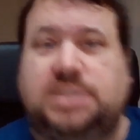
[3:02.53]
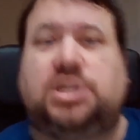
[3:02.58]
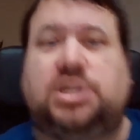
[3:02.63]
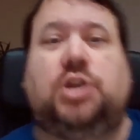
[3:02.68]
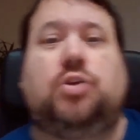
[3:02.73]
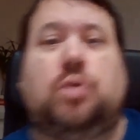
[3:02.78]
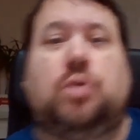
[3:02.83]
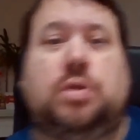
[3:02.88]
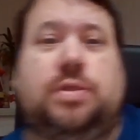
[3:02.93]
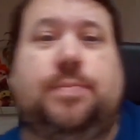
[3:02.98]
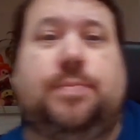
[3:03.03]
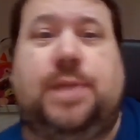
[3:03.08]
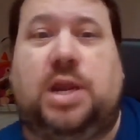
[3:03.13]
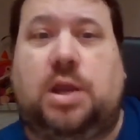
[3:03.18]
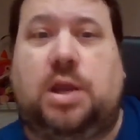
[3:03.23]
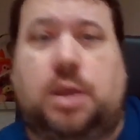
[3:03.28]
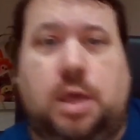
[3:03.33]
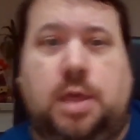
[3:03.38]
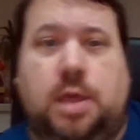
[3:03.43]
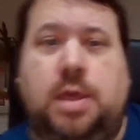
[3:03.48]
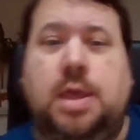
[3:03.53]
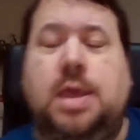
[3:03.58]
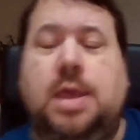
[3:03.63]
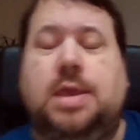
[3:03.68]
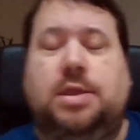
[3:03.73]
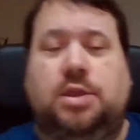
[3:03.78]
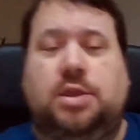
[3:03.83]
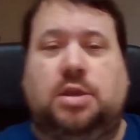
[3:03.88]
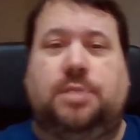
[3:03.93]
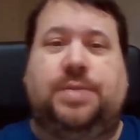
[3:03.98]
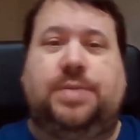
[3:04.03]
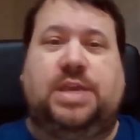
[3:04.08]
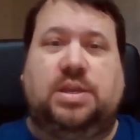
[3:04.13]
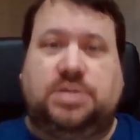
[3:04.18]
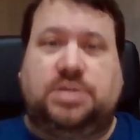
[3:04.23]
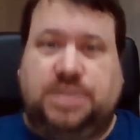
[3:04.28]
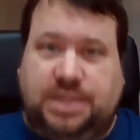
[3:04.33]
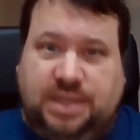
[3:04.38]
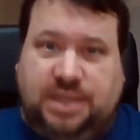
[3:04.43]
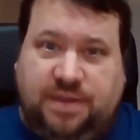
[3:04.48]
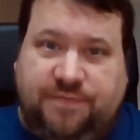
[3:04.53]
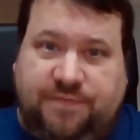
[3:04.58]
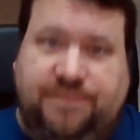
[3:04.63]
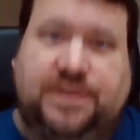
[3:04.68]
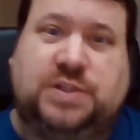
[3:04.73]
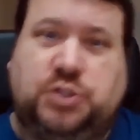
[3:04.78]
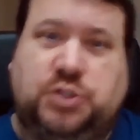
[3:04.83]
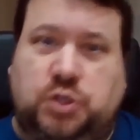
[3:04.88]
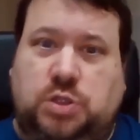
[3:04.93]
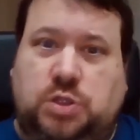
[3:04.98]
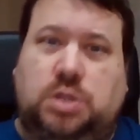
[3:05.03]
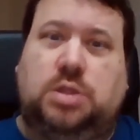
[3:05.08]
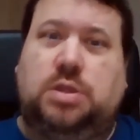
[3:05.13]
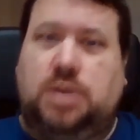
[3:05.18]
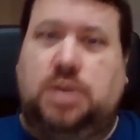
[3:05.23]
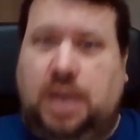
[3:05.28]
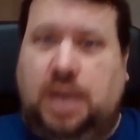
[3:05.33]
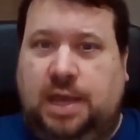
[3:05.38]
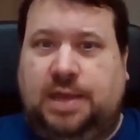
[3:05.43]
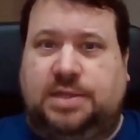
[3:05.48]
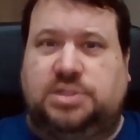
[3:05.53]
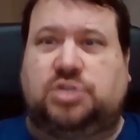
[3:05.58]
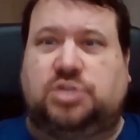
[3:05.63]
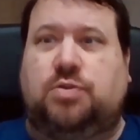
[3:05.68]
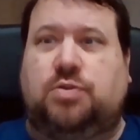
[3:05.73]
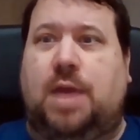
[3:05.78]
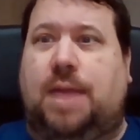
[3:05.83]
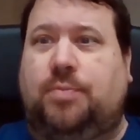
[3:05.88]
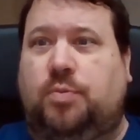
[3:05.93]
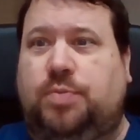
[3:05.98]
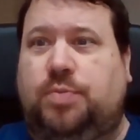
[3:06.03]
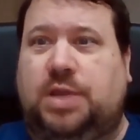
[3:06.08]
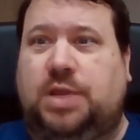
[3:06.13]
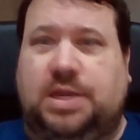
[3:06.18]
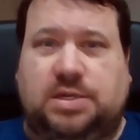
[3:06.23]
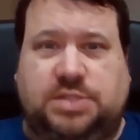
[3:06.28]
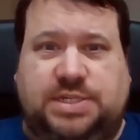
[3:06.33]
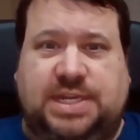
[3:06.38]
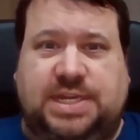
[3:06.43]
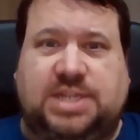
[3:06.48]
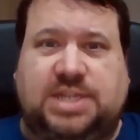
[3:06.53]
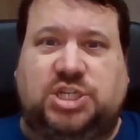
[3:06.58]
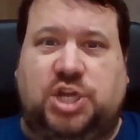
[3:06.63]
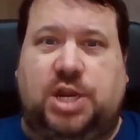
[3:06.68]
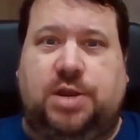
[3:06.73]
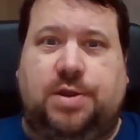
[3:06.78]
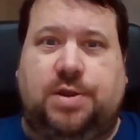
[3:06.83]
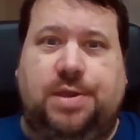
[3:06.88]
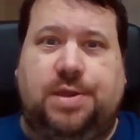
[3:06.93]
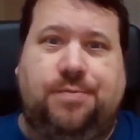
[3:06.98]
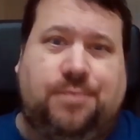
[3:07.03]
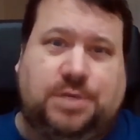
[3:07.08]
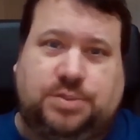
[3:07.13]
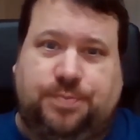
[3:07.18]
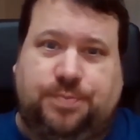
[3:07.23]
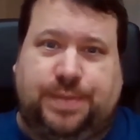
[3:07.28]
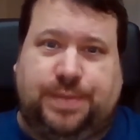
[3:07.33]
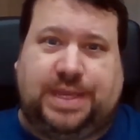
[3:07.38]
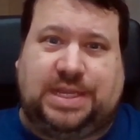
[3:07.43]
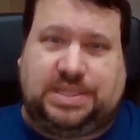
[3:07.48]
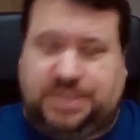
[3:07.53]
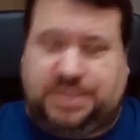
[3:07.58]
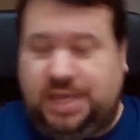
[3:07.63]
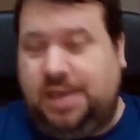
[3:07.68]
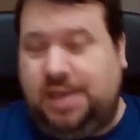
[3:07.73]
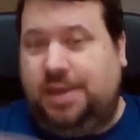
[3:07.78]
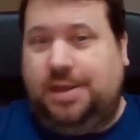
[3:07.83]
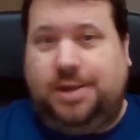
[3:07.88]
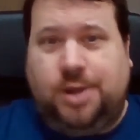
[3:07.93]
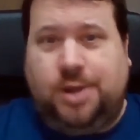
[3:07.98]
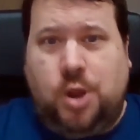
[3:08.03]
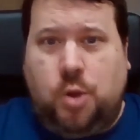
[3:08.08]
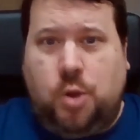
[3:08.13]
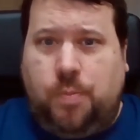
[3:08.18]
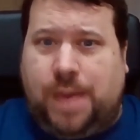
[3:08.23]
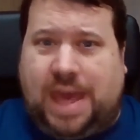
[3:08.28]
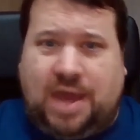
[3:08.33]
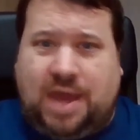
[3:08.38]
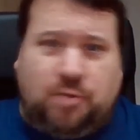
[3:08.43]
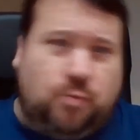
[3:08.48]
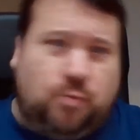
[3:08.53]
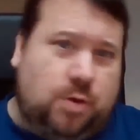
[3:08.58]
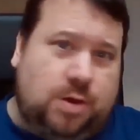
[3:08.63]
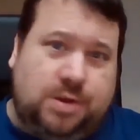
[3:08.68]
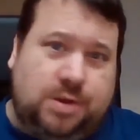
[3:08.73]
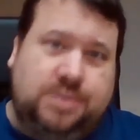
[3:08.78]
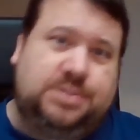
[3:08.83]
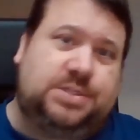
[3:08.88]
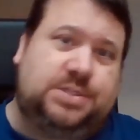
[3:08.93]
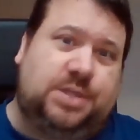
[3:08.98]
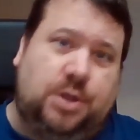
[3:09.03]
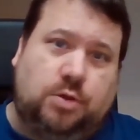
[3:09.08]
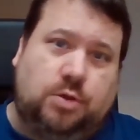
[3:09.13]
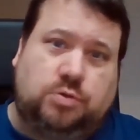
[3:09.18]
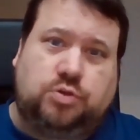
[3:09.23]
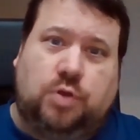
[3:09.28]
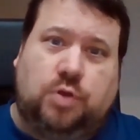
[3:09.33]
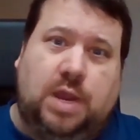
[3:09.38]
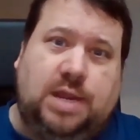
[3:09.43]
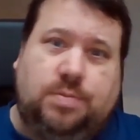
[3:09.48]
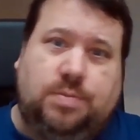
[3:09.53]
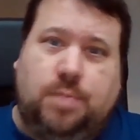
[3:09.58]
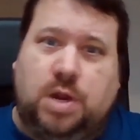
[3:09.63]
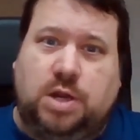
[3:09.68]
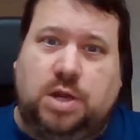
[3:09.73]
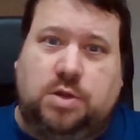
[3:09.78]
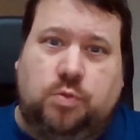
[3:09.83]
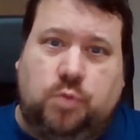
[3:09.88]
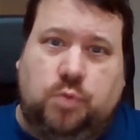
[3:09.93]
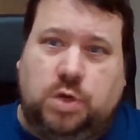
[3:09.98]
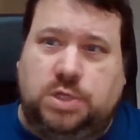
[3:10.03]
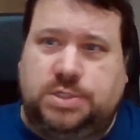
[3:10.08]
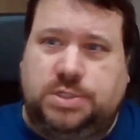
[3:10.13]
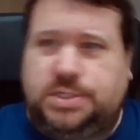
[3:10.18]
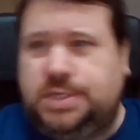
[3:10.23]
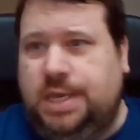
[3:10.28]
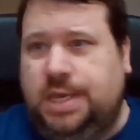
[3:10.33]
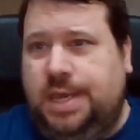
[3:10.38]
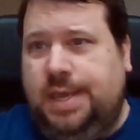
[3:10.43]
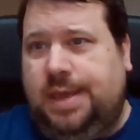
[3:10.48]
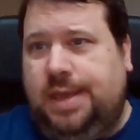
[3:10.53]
case, in North America, you're going to be using the official Scrabble Players Dictionary, which means no bad words, no trademark words.